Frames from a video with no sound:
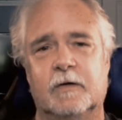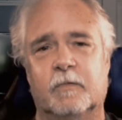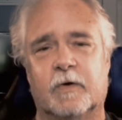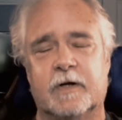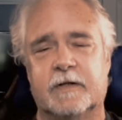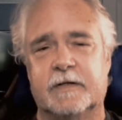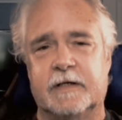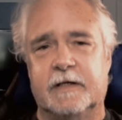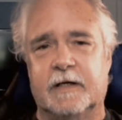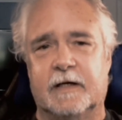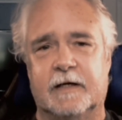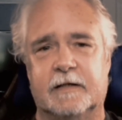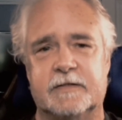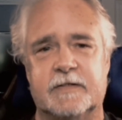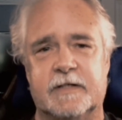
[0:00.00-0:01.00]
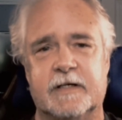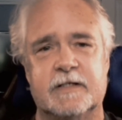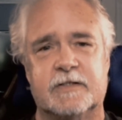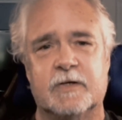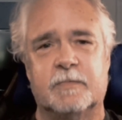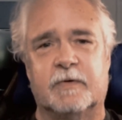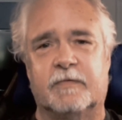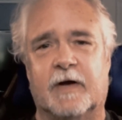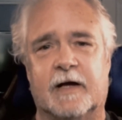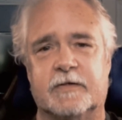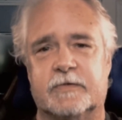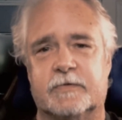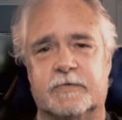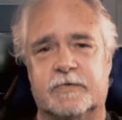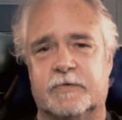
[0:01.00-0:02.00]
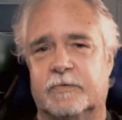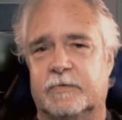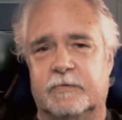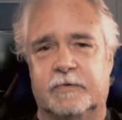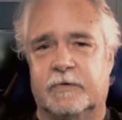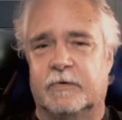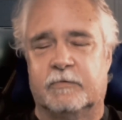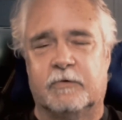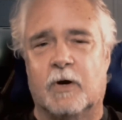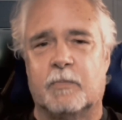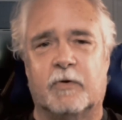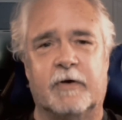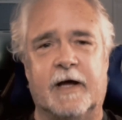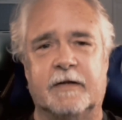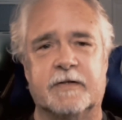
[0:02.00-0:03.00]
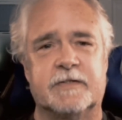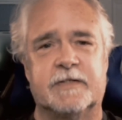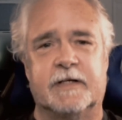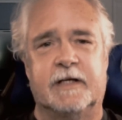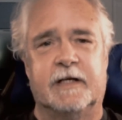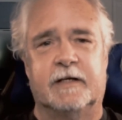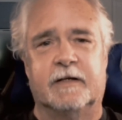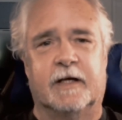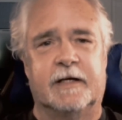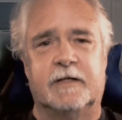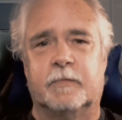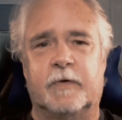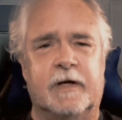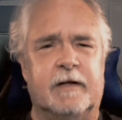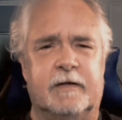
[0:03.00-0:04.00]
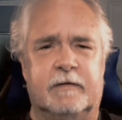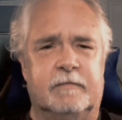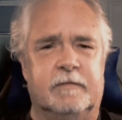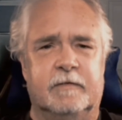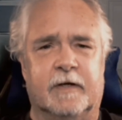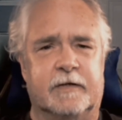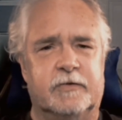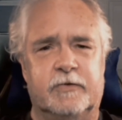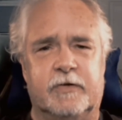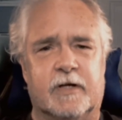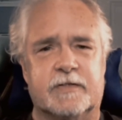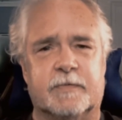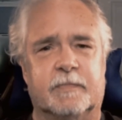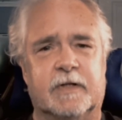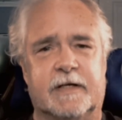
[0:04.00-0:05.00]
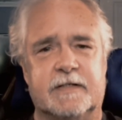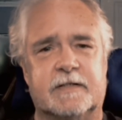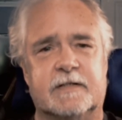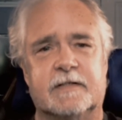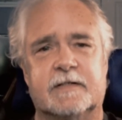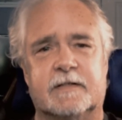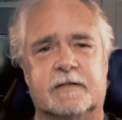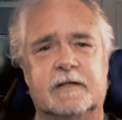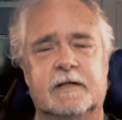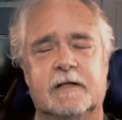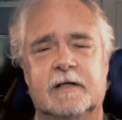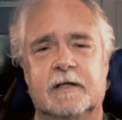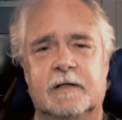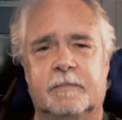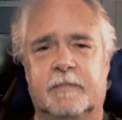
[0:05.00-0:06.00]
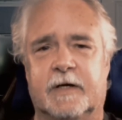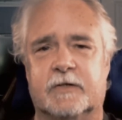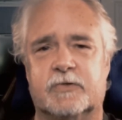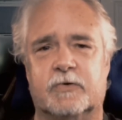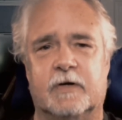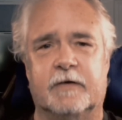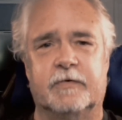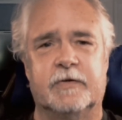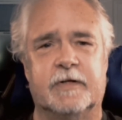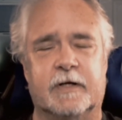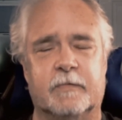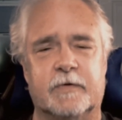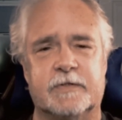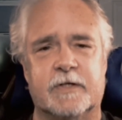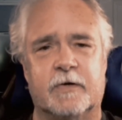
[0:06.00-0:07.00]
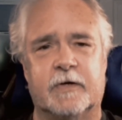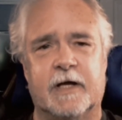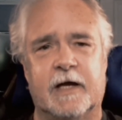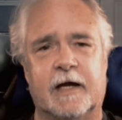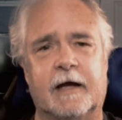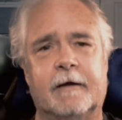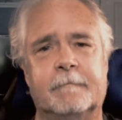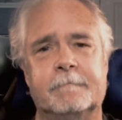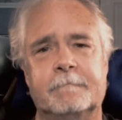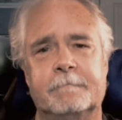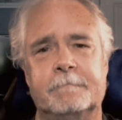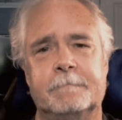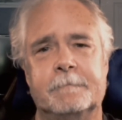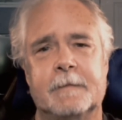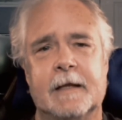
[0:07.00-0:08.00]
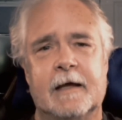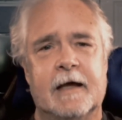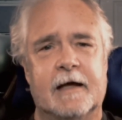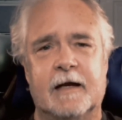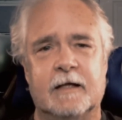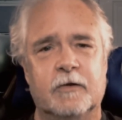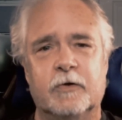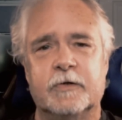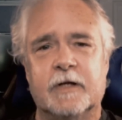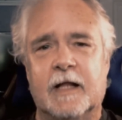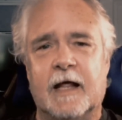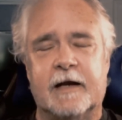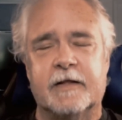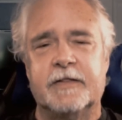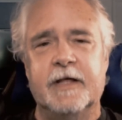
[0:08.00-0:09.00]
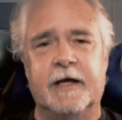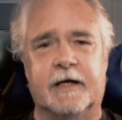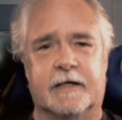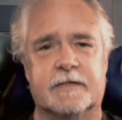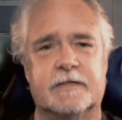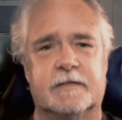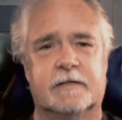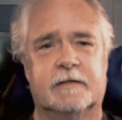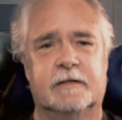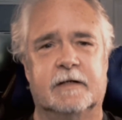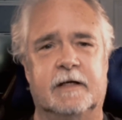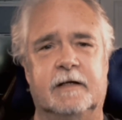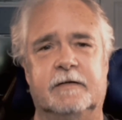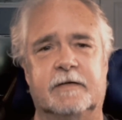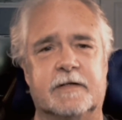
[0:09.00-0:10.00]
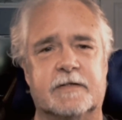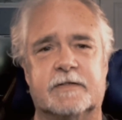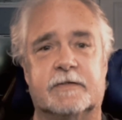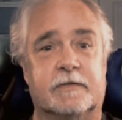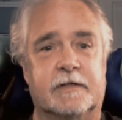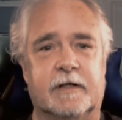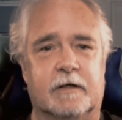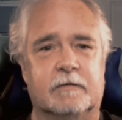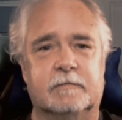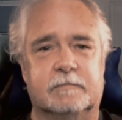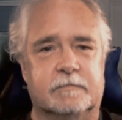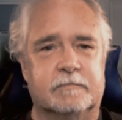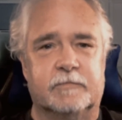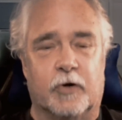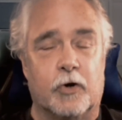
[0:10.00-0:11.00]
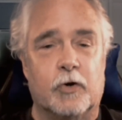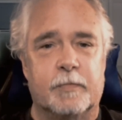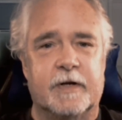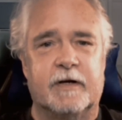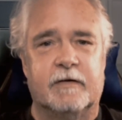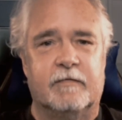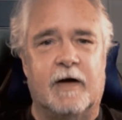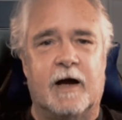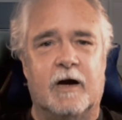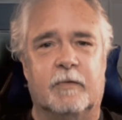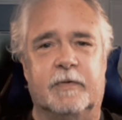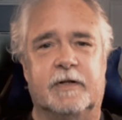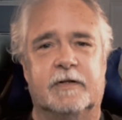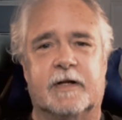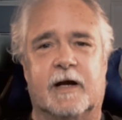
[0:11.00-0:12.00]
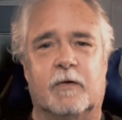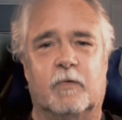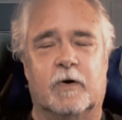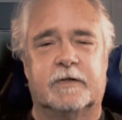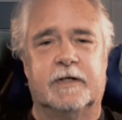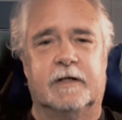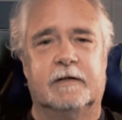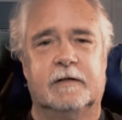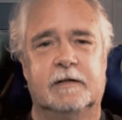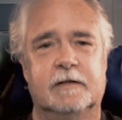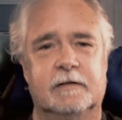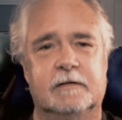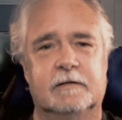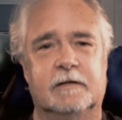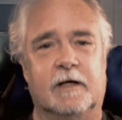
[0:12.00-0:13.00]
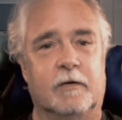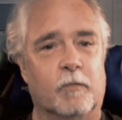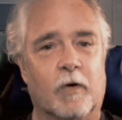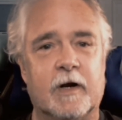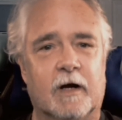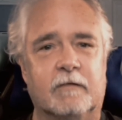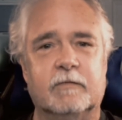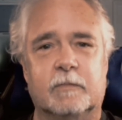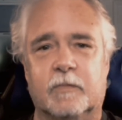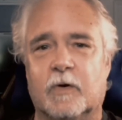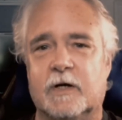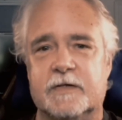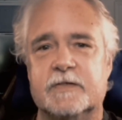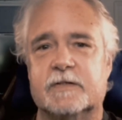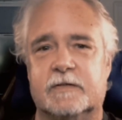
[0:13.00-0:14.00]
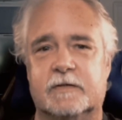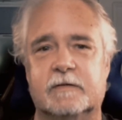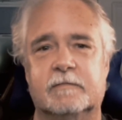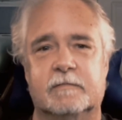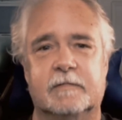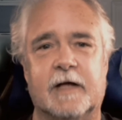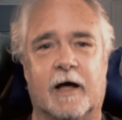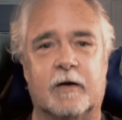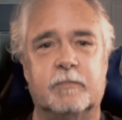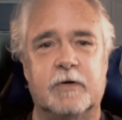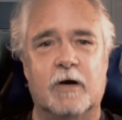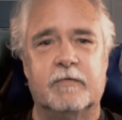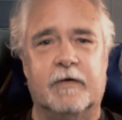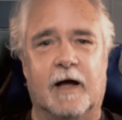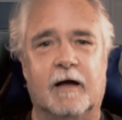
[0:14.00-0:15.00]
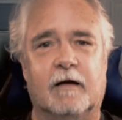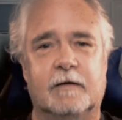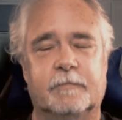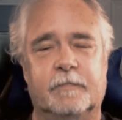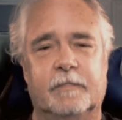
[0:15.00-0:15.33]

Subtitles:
one of the city supervisors. We roam around the city at night. We had like 24 places and make sure everything was okay. And I learned a lot of things in this, you know, urban environment that I worked in. And one of them was how to profile.